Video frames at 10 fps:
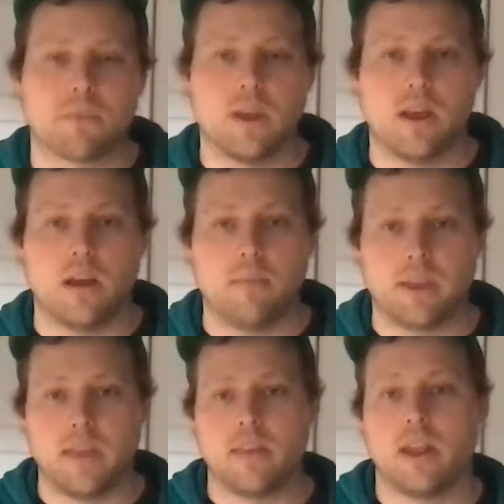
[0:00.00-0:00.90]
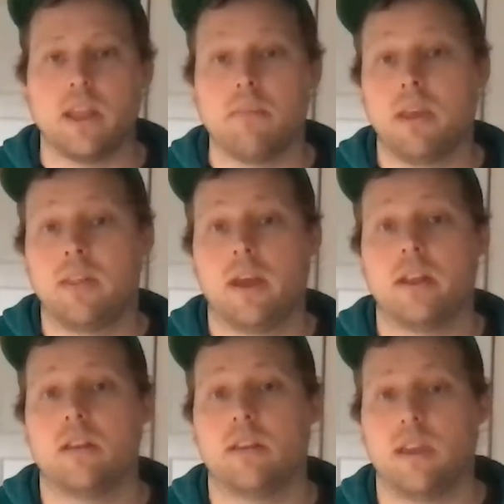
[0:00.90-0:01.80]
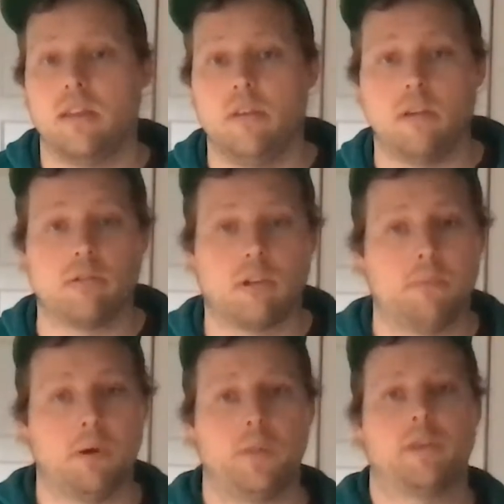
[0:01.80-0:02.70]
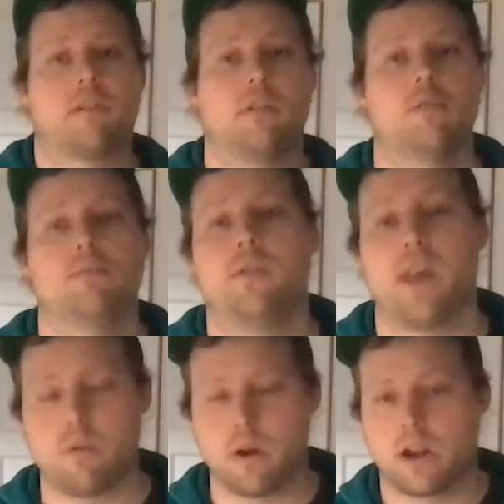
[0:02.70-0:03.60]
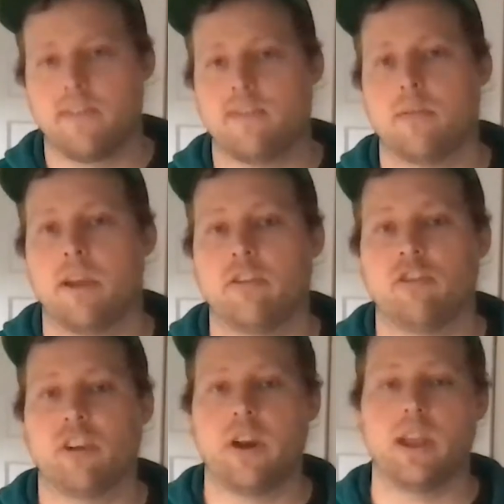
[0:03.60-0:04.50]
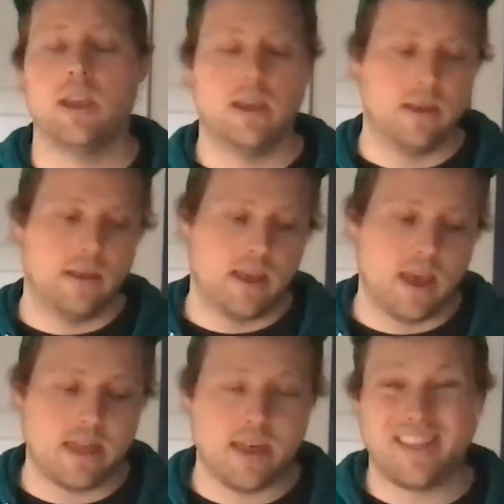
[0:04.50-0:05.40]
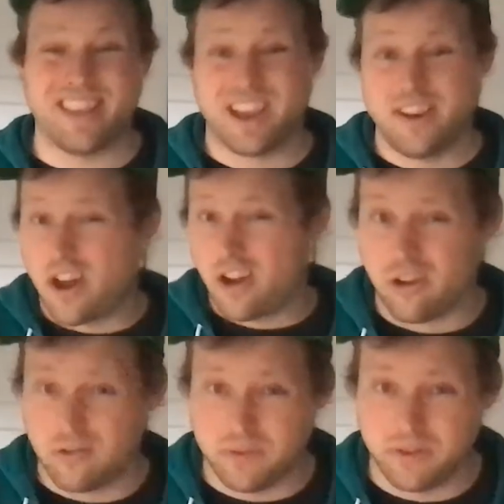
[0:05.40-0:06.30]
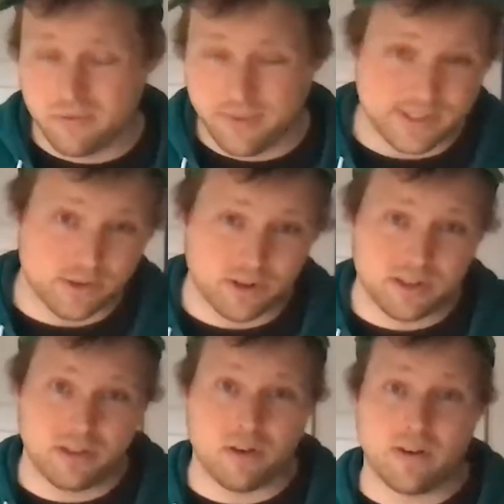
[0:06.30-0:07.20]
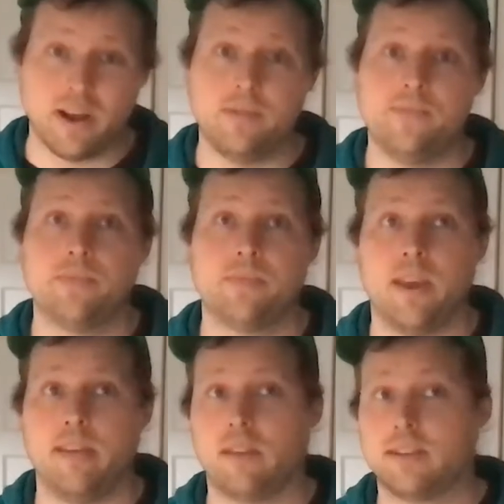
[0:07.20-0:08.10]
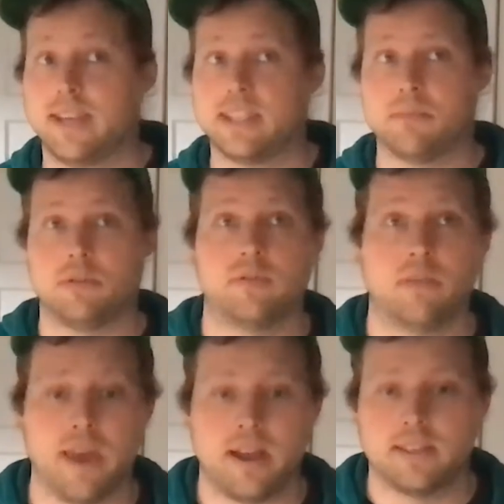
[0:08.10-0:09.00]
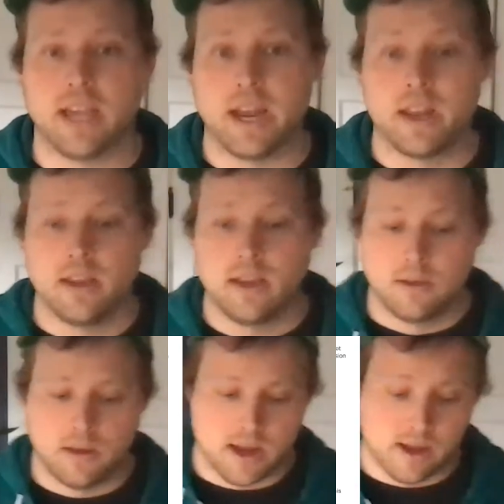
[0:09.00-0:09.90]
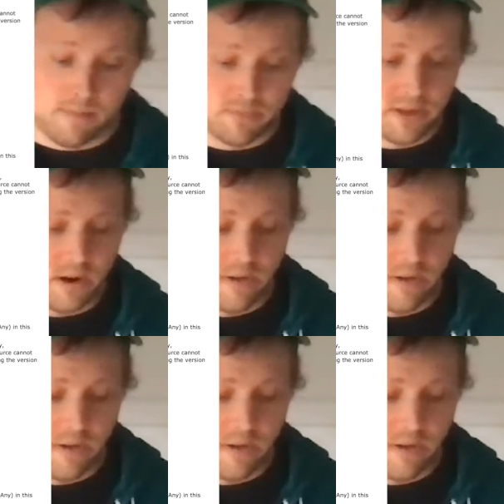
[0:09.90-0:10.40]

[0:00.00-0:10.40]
Again, the idea being that you can sort of build this global network of information sharing, and that the canonical resource URL is accessible from the outside. So